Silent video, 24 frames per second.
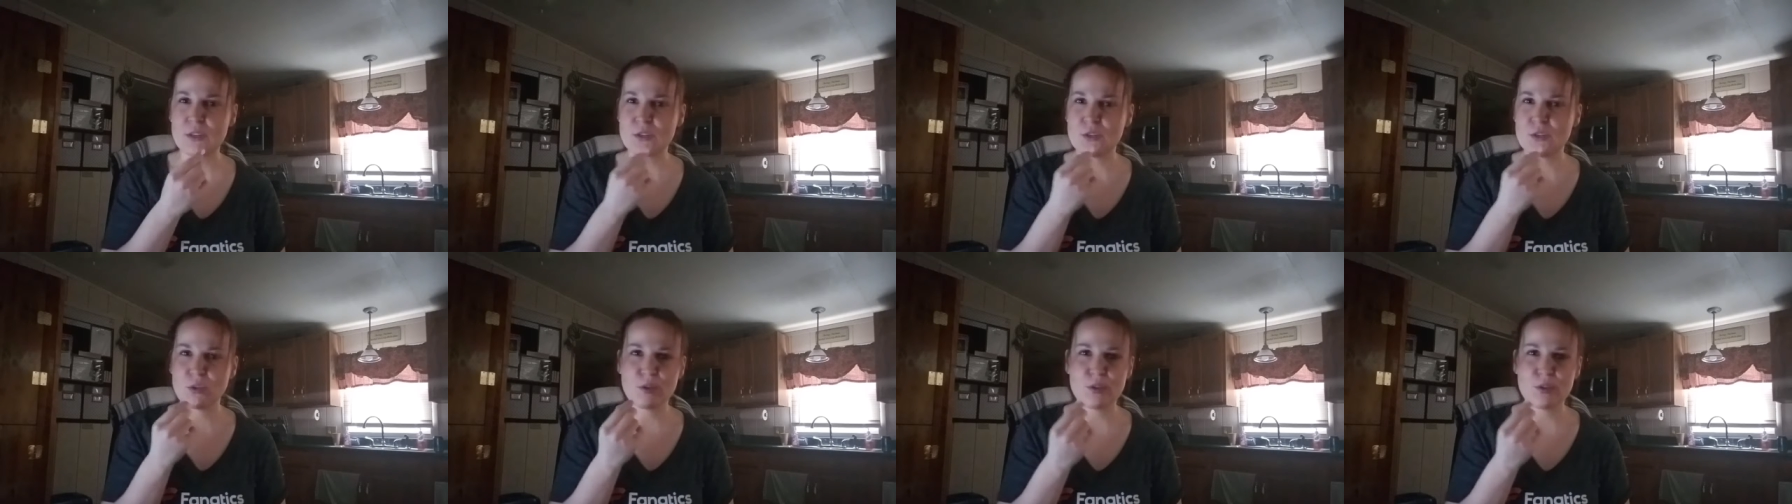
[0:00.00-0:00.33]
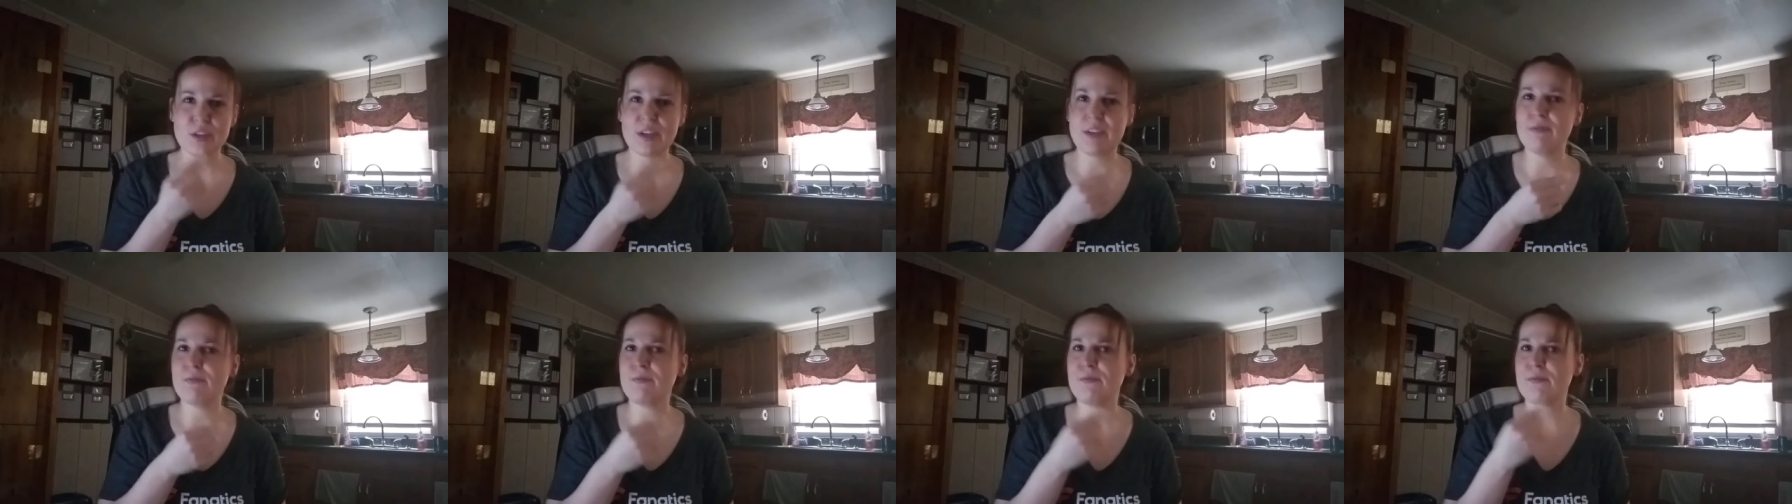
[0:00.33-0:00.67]

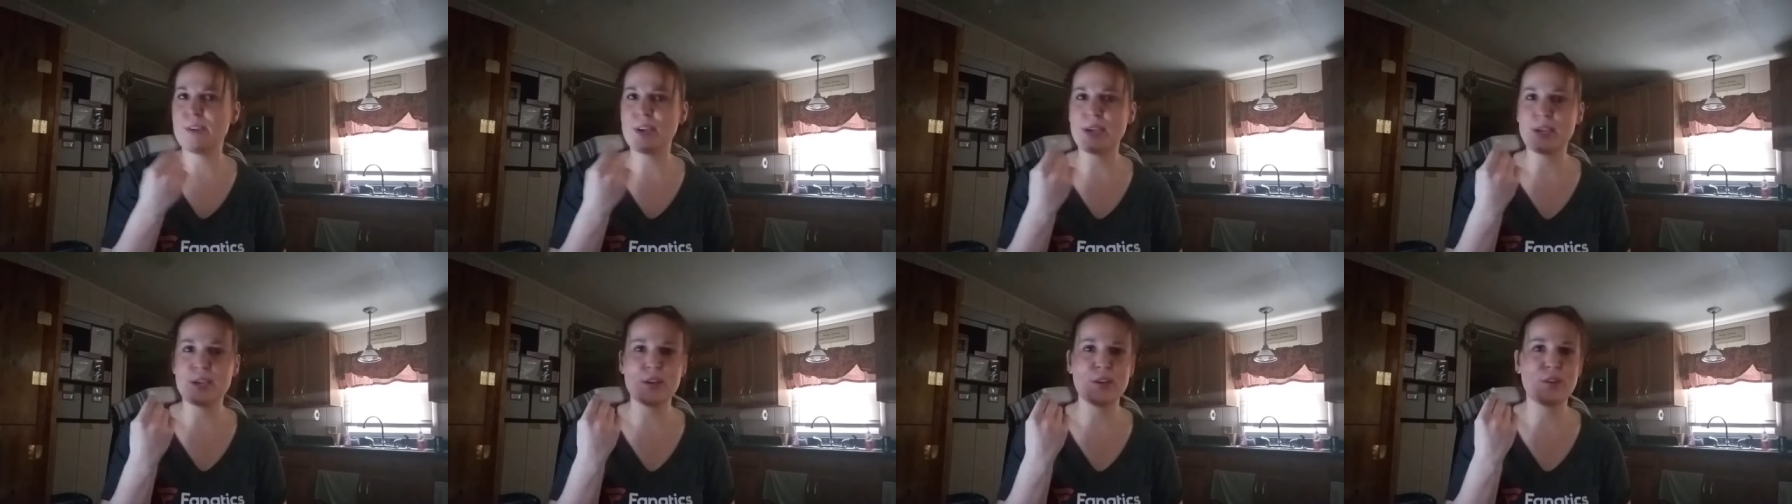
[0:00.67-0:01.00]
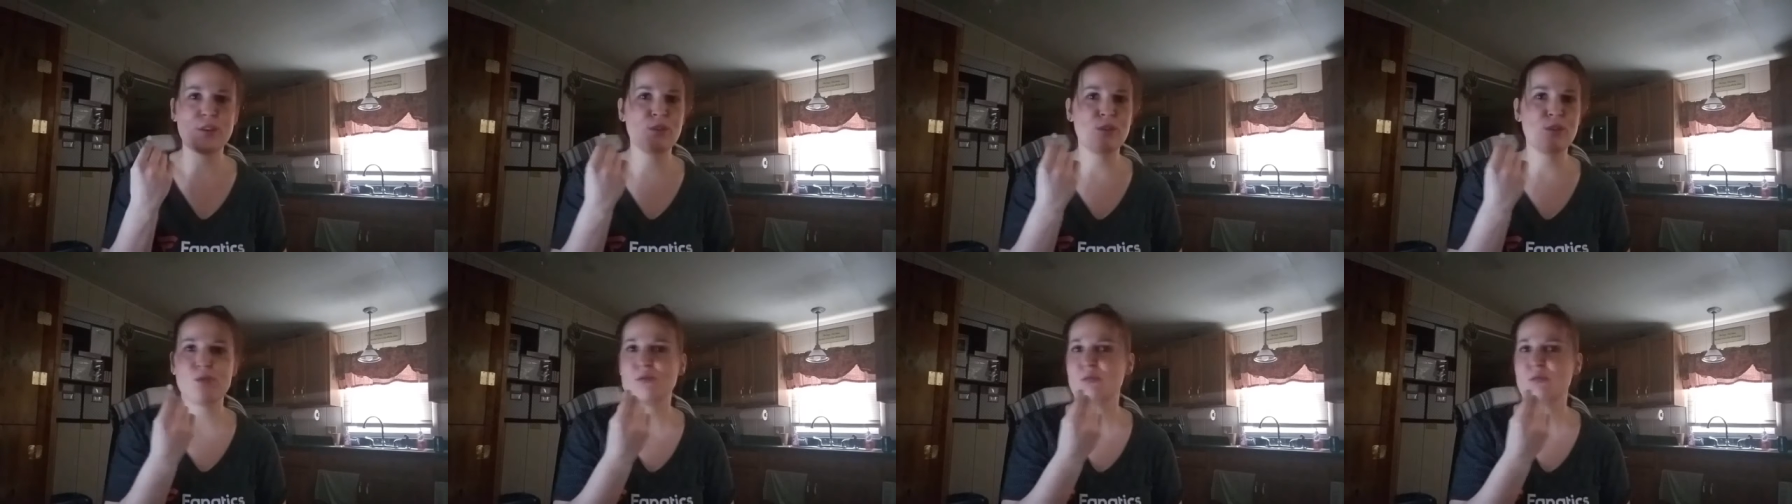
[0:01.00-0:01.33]
dirty
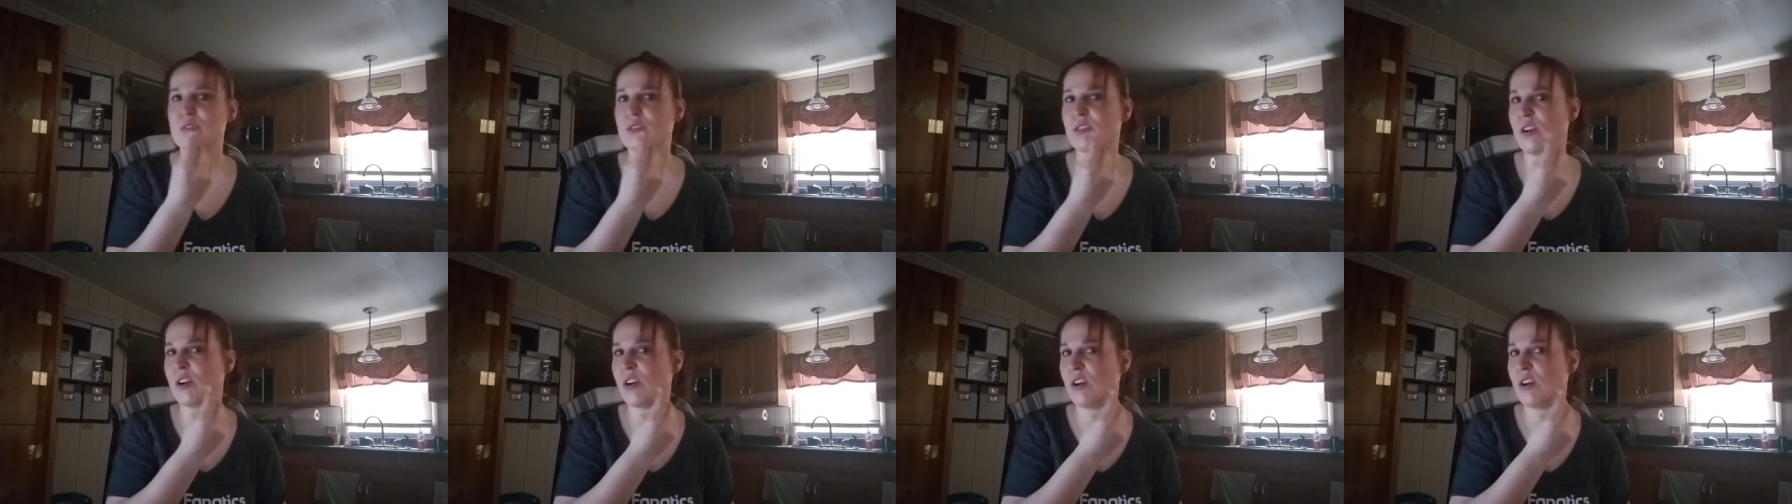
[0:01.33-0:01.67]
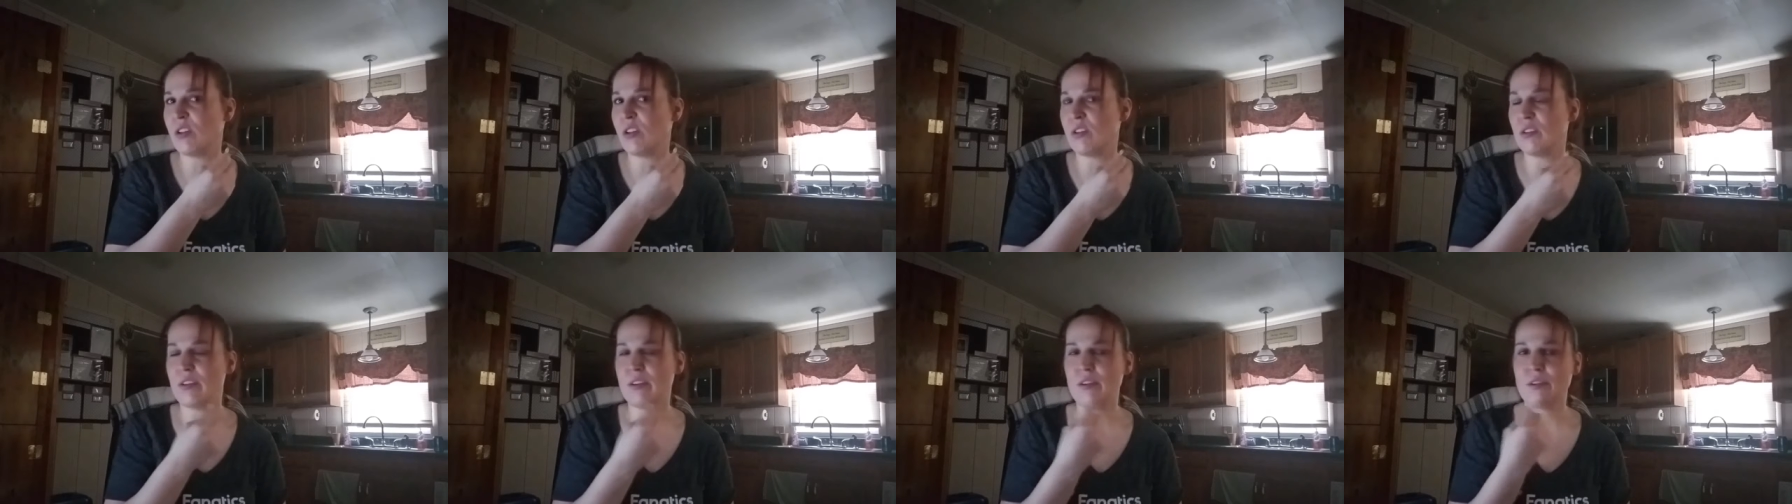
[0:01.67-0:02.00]
fingers
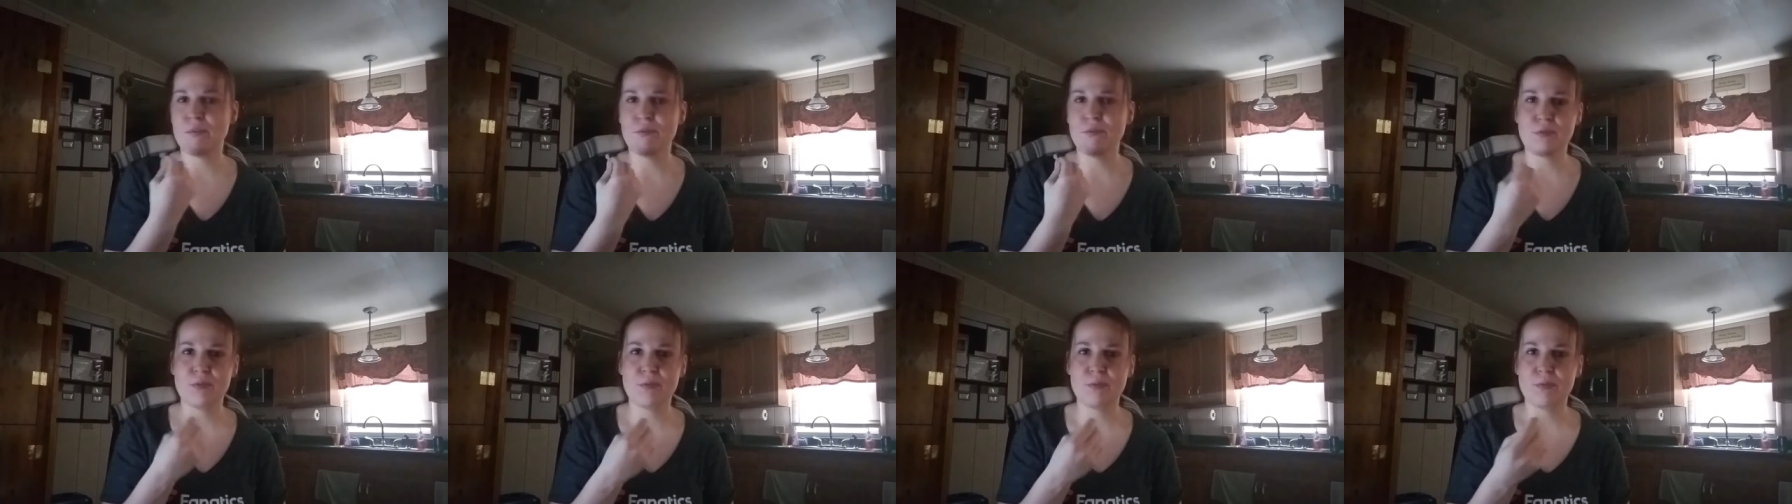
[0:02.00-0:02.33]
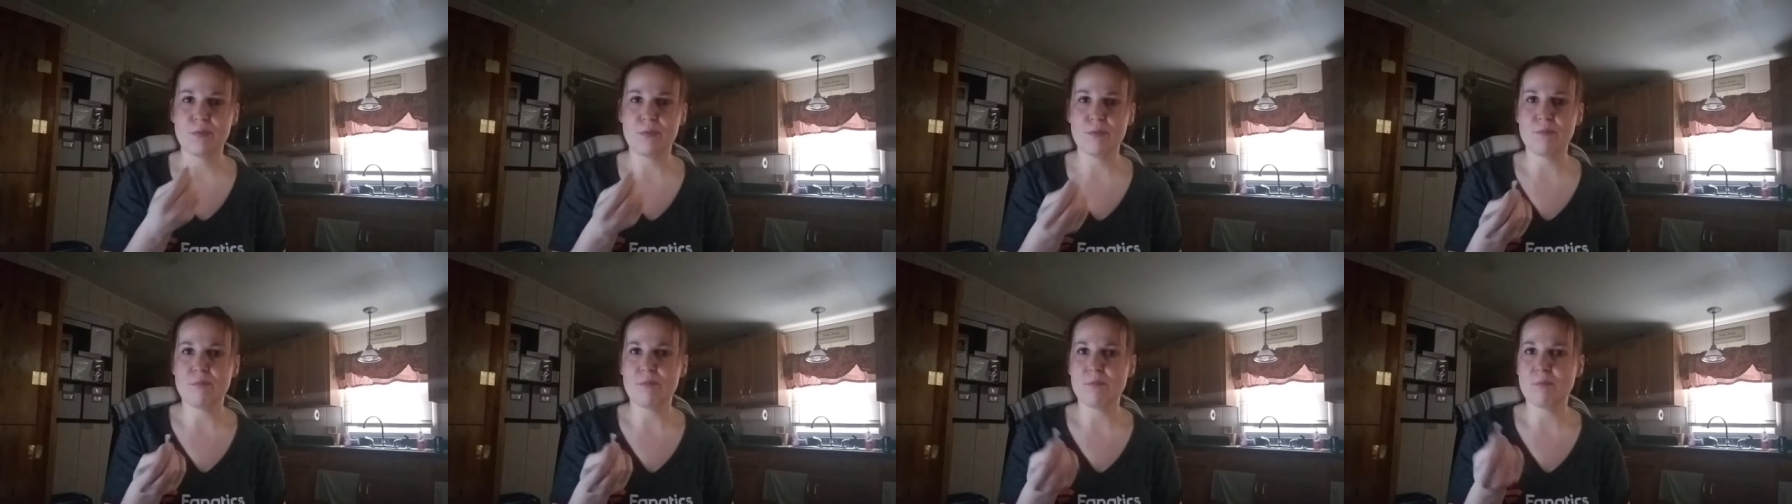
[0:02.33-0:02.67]
all
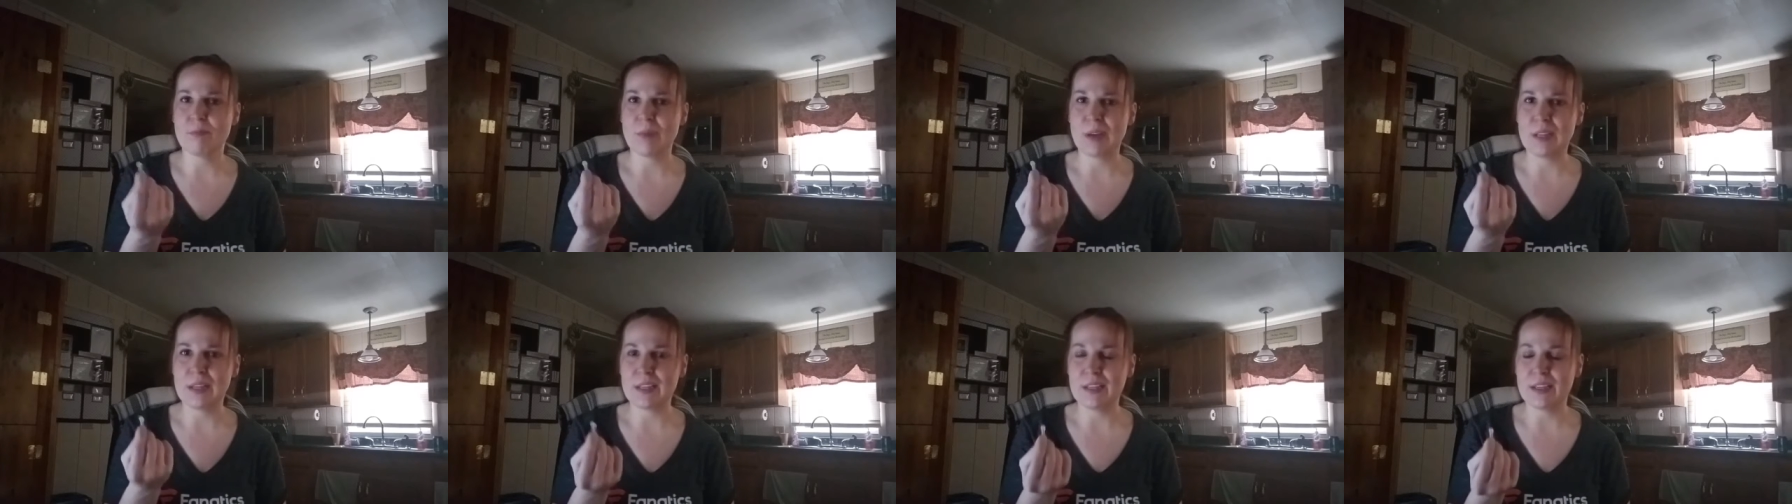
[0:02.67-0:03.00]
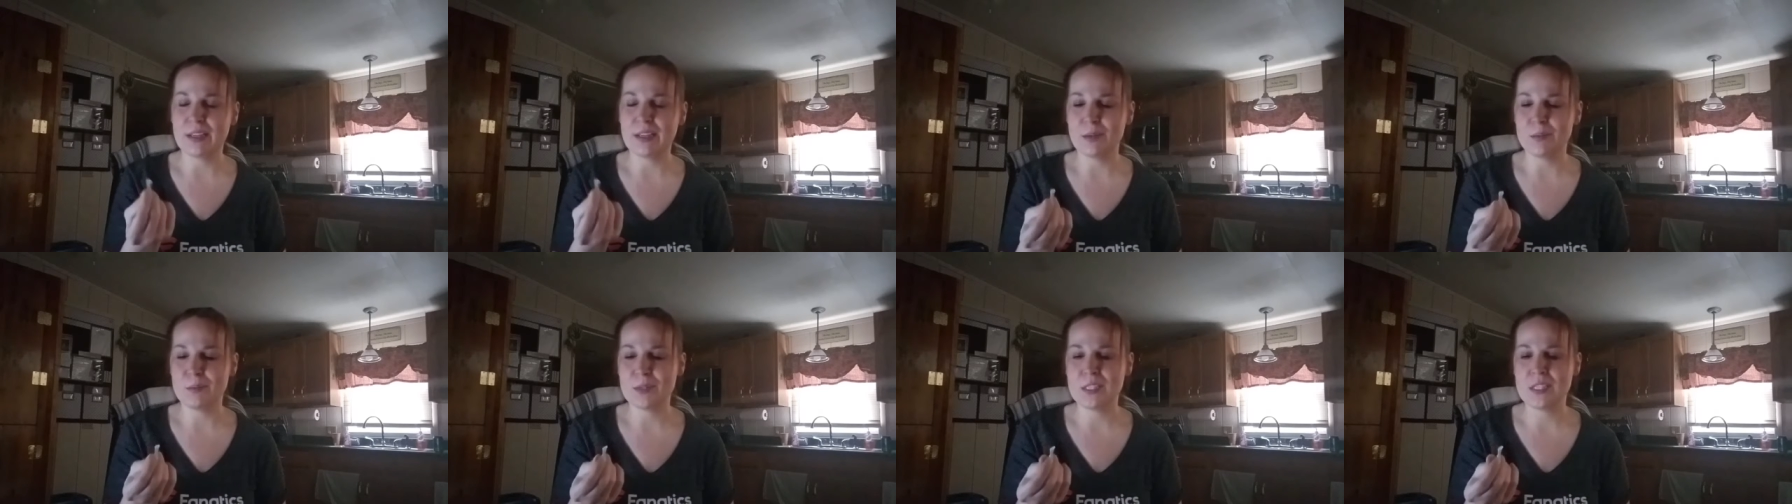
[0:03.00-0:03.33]
over my
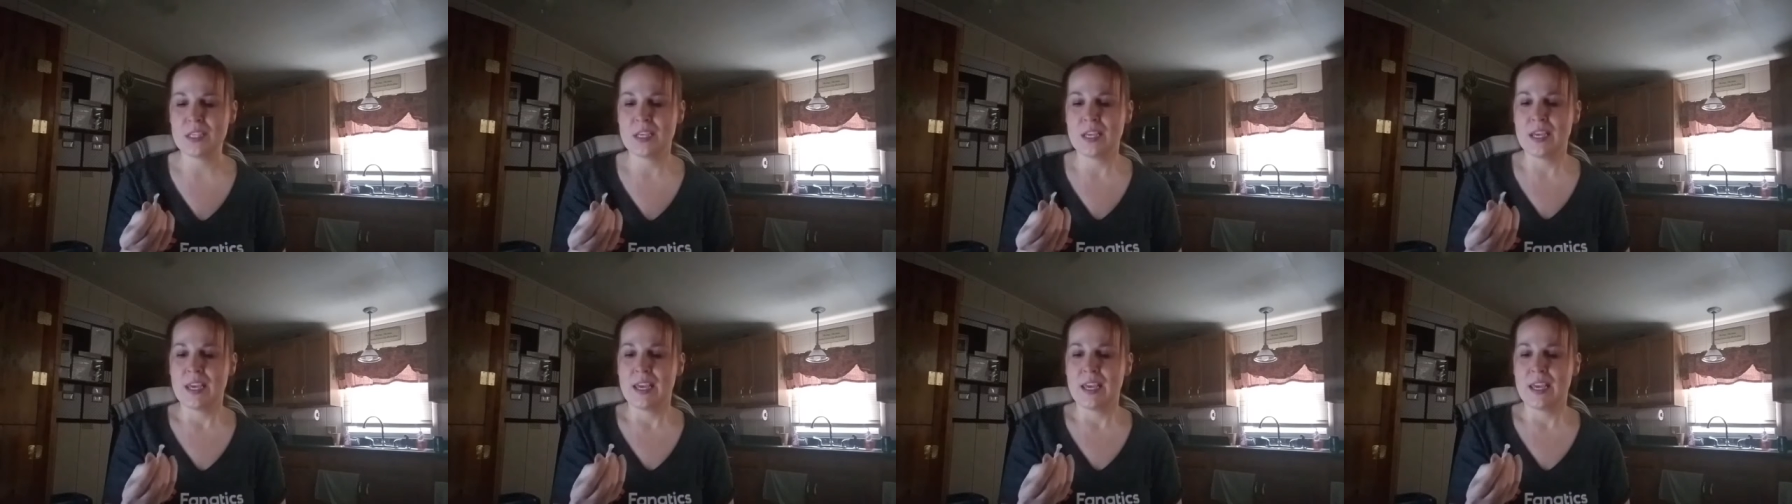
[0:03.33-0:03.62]
lips.